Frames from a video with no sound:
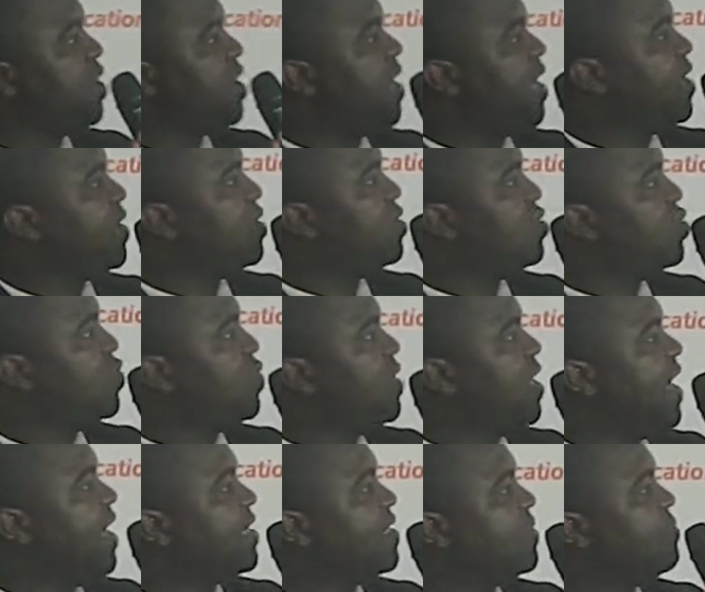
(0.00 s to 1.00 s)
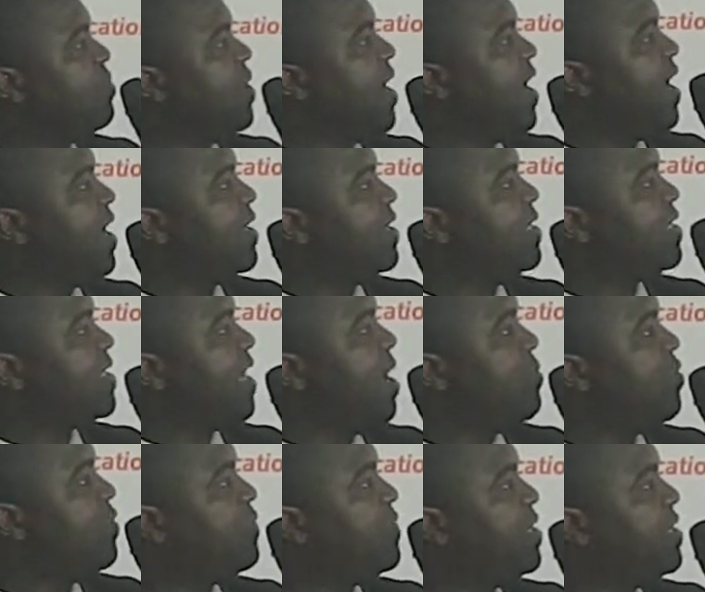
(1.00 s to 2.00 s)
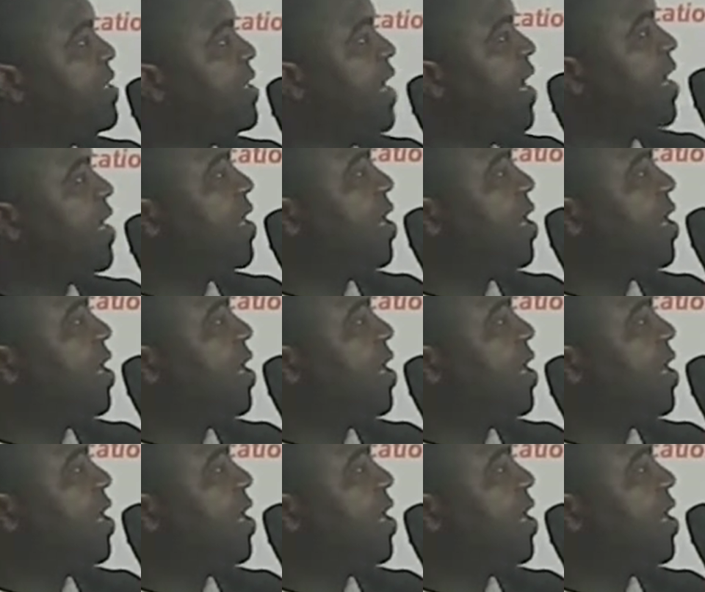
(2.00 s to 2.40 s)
You can do that by the time of the day